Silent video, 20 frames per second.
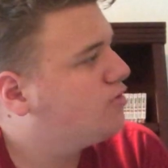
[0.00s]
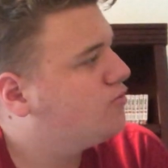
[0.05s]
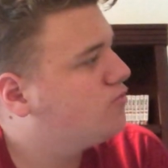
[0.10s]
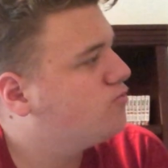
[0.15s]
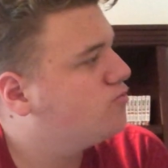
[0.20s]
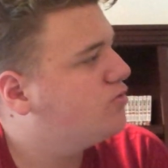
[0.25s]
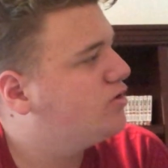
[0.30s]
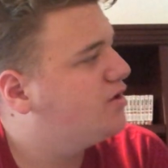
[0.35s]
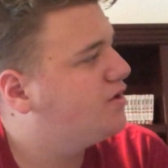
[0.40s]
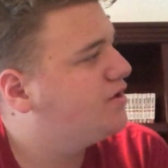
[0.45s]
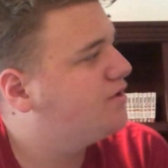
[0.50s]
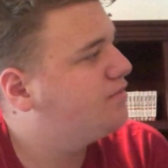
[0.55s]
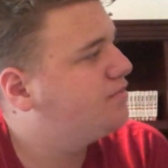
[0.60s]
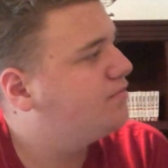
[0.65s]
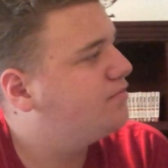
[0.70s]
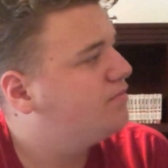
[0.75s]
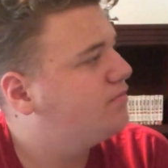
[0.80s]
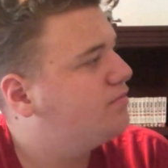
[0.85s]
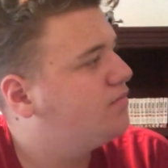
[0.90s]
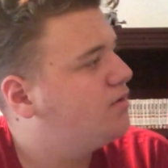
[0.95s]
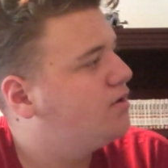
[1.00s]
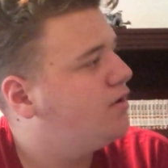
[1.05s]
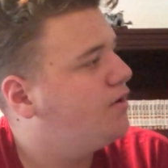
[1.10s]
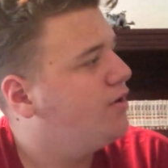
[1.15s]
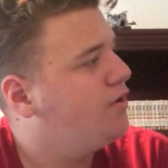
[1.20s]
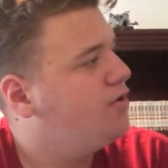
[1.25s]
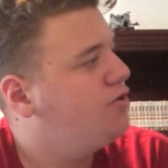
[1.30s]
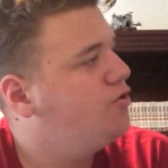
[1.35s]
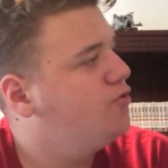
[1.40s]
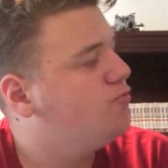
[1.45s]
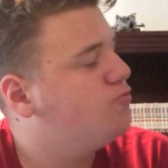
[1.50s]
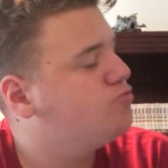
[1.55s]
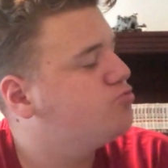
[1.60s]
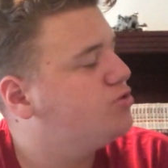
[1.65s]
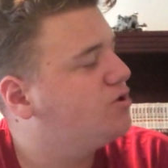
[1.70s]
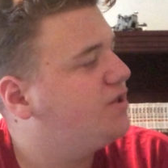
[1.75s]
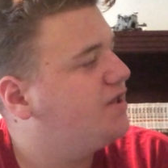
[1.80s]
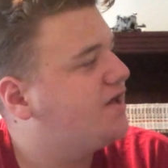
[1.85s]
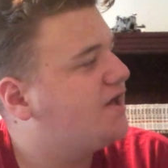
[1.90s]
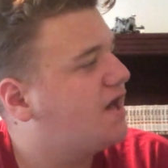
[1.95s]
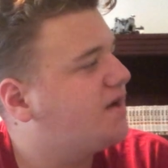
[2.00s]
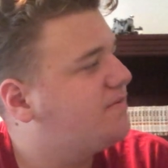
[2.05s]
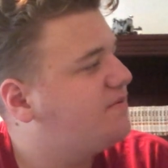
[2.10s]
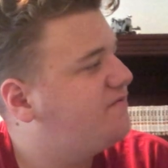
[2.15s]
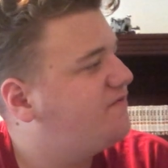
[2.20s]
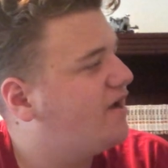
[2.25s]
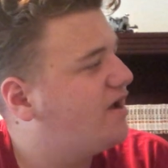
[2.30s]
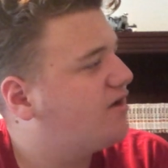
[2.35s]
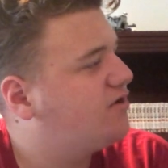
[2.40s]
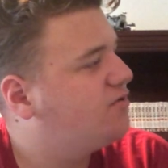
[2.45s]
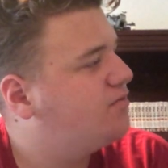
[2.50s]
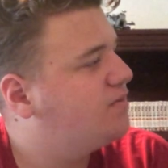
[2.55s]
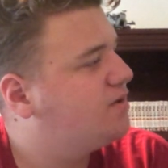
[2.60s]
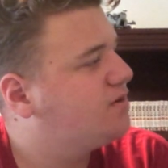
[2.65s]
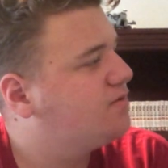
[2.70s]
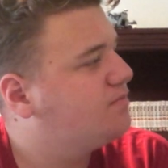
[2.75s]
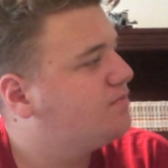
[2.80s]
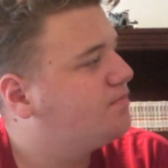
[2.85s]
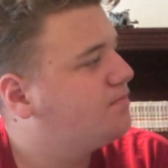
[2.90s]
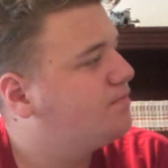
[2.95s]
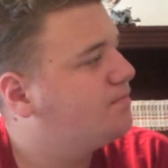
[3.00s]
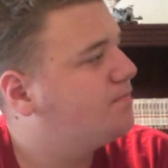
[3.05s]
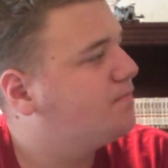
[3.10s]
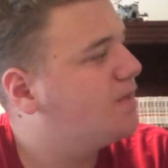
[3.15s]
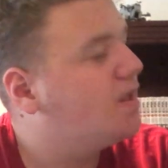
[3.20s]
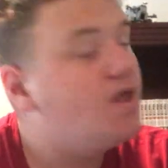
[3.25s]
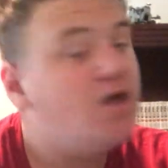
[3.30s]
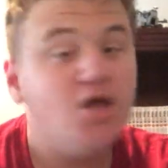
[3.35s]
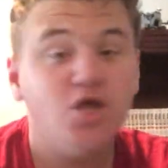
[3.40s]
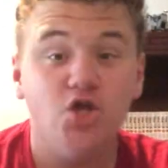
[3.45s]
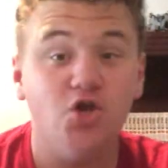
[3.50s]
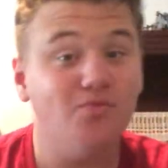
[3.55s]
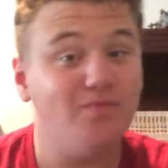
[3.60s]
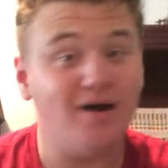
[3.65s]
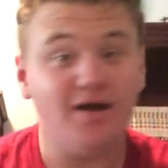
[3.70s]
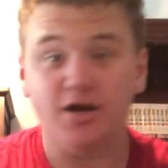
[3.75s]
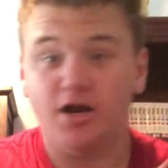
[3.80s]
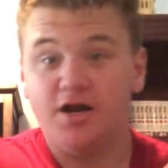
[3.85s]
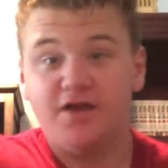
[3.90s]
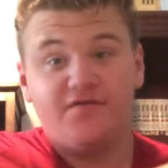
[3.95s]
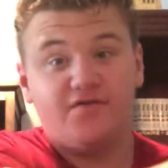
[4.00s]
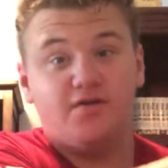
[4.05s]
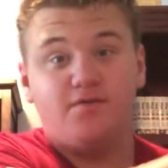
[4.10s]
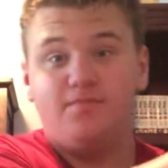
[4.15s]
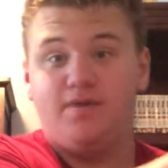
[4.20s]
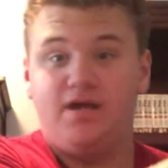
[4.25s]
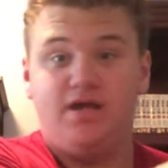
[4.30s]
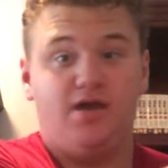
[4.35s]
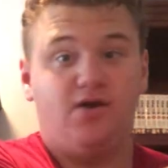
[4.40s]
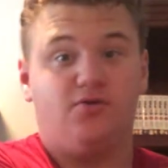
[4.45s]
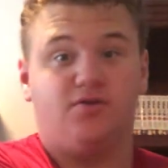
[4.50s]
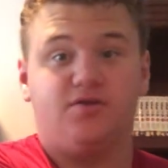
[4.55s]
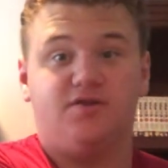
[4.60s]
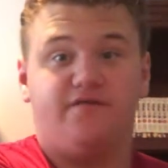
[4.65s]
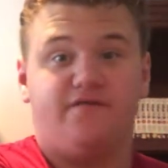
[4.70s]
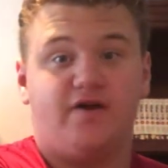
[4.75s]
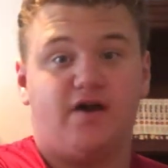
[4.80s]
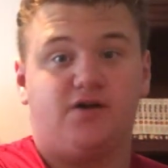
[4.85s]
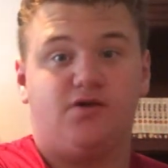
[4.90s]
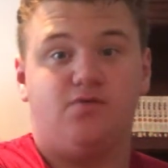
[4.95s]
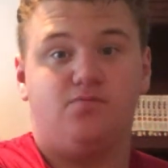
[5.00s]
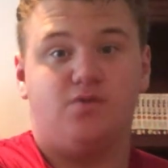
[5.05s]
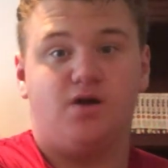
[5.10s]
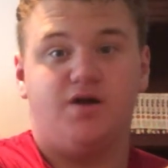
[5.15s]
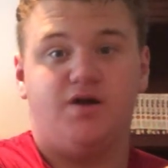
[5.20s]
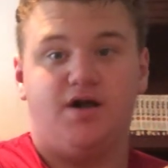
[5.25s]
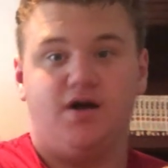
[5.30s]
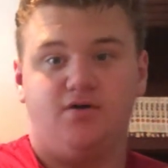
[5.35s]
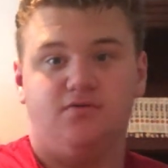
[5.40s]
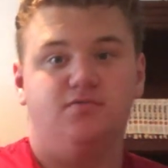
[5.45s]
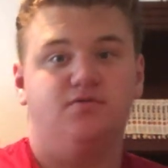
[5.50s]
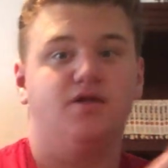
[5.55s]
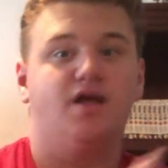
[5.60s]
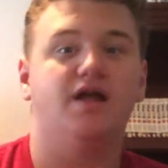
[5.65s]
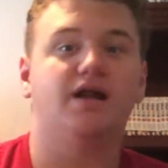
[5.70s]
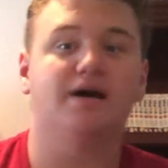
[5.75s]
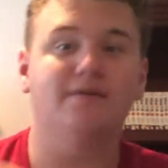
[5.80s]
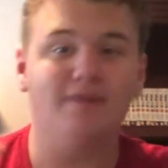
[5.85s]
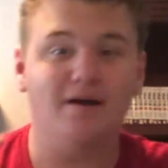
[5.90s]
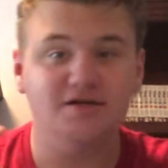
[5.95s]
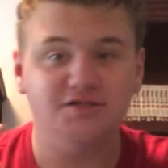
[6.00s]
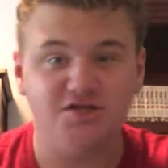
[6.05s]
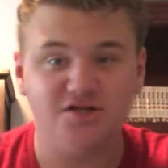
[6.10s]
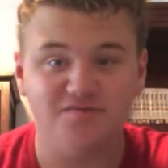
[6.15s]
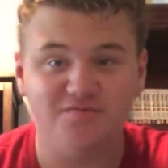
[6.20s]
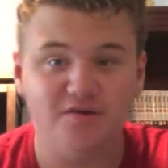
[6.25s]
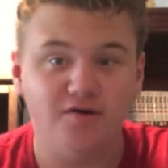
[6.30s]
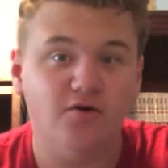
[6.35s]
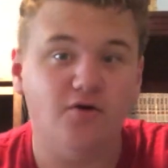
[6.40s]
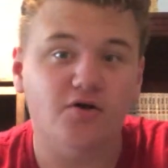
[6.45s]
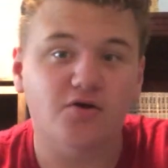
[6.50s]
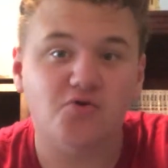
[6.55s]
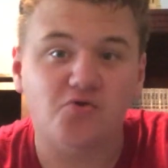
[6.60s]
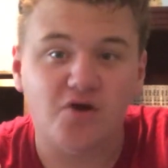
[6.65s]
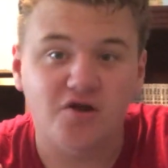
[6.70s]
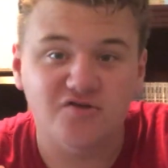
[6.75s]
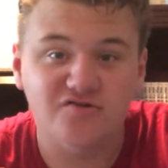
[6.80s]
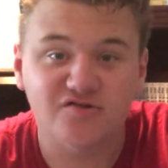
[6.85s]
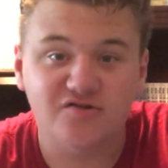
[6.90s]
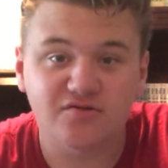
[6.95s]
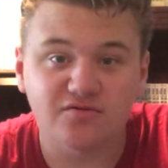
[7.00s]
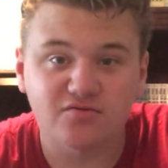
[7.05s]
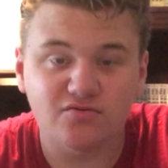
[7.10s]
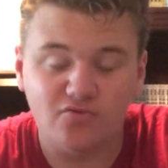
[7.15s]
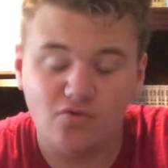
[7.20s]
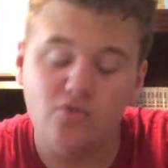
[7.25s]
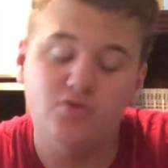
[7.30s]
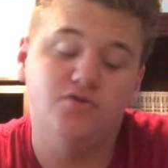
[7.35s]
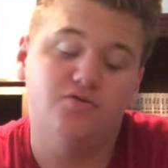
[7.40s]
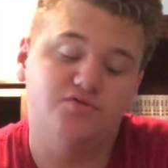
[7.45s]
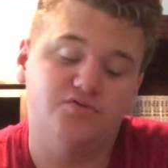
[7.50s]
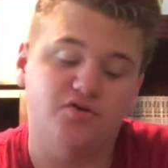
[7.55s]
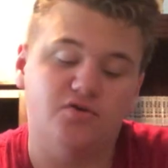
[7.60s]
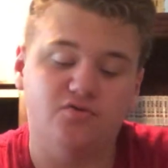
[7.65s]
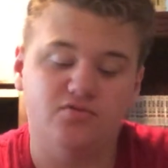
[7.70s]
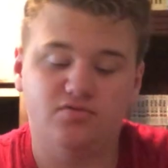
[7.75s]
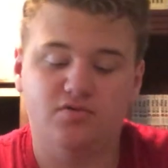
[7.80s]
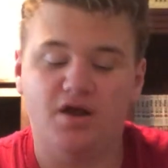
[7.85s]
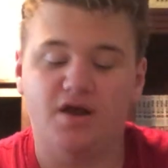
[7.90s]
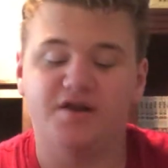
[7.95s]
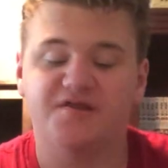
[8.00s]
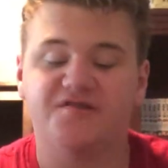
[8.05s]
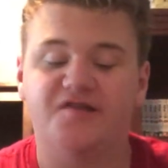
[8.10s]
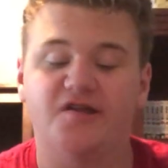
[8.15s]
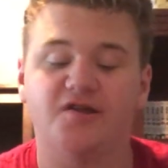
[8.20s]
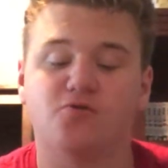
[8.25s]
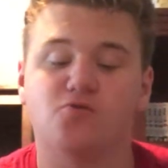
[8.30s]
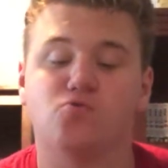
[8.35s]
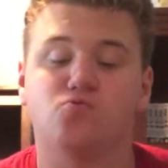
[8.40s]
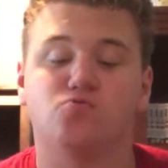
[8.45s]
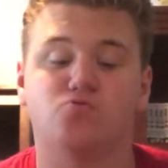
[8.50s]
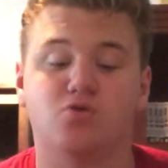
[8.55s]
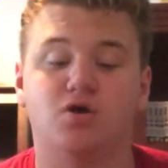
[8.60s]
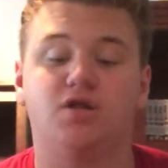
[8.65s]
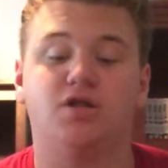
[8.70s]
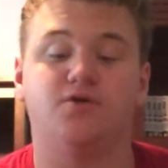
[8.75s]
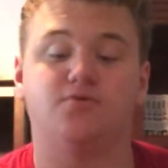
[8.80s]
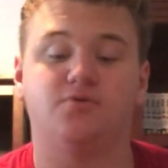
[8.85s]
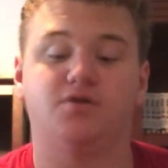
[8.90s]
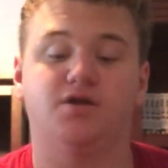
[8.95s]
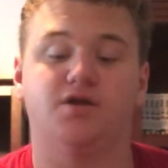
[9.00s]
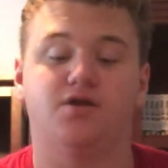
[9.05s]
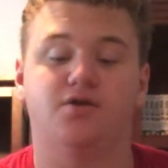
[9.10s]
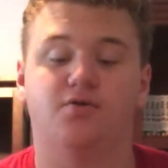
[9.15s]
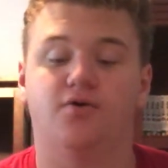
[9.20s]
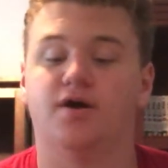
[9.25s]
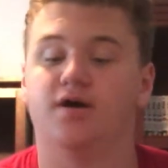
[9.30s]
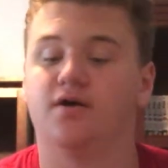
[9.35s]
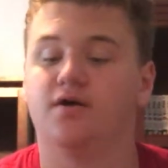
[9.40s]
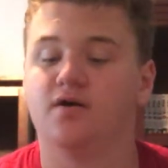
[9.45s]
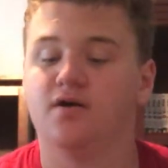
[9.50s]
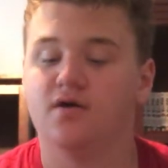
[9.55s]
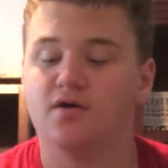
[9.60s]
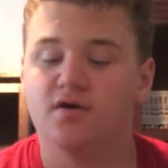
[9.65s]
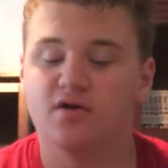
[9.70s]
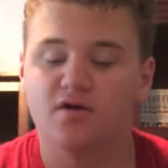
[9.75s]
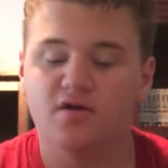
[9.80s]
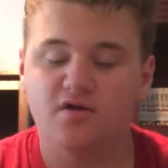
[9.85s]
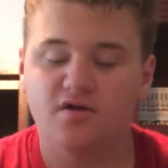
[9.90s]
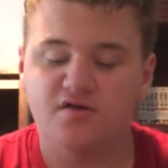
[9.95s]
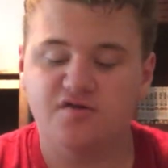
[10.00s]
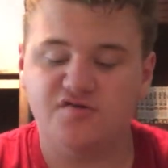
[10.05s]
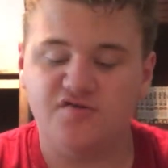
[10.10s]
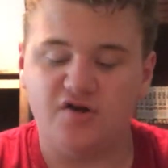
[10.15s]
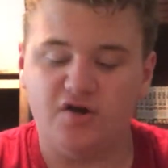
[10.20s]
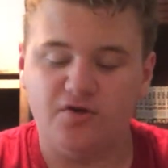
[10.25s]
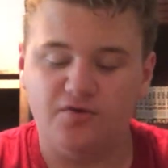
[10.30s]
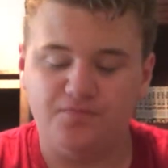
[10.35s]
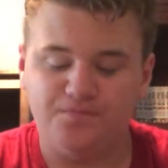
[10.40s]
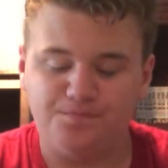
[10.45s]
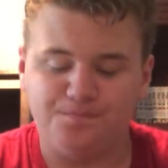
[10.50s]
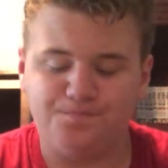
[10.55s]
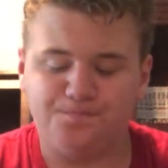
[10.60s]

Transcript: Really. You really gotta be vacuuming. You might not even be hearing the vacuum right now, and I might just be going crazy. Or you do, and it's getting really, really annoying. So,